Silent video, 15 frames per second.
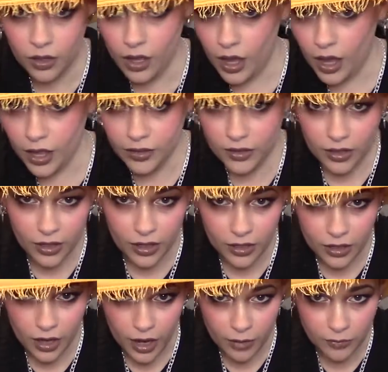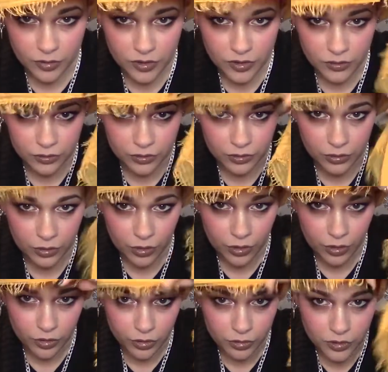And then I'm just going to
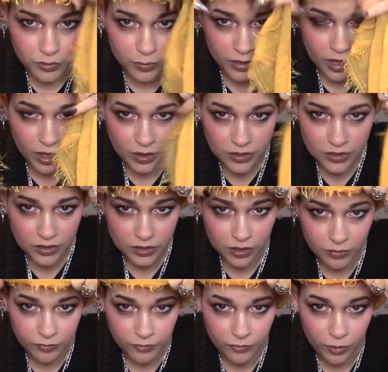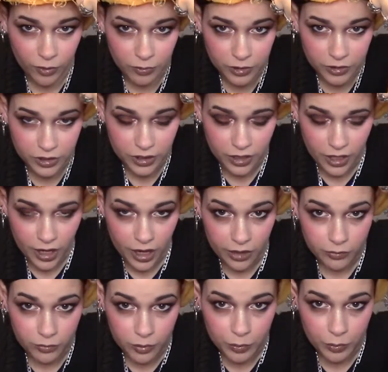use my hands to come forward, and
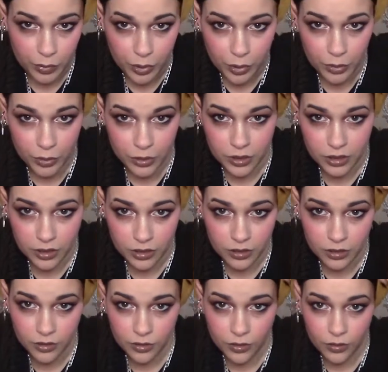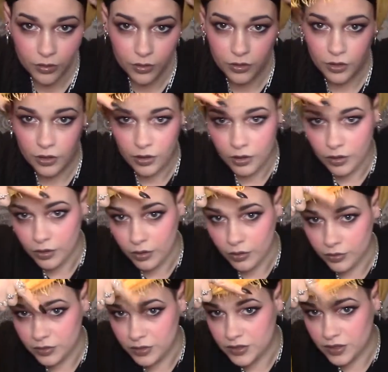we're pulling on
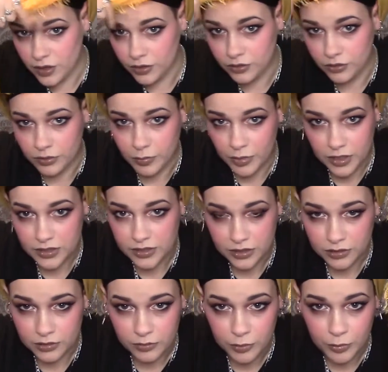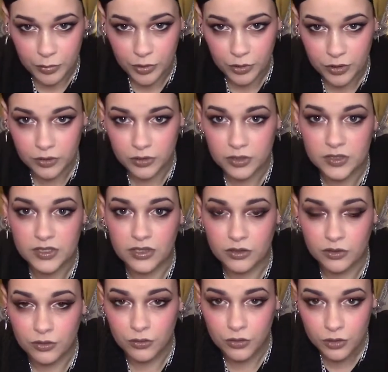these under bits here. We're pulling on these, and they're
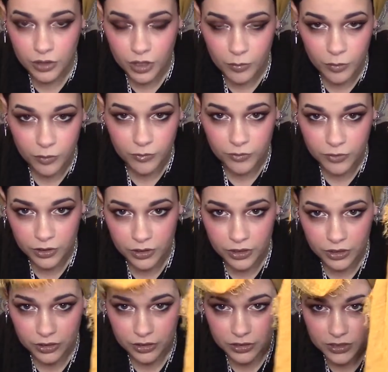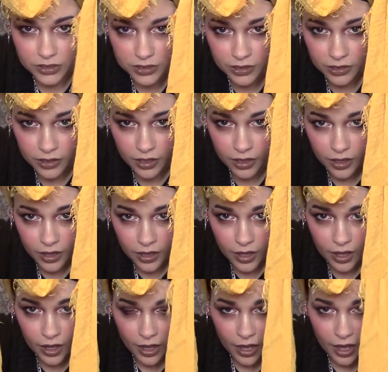going to come over your ears.
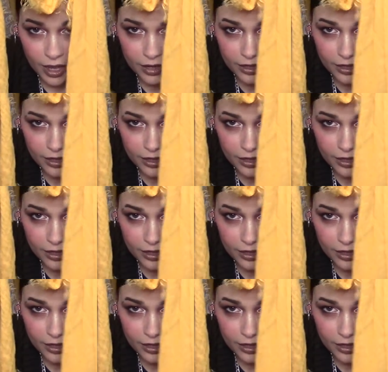And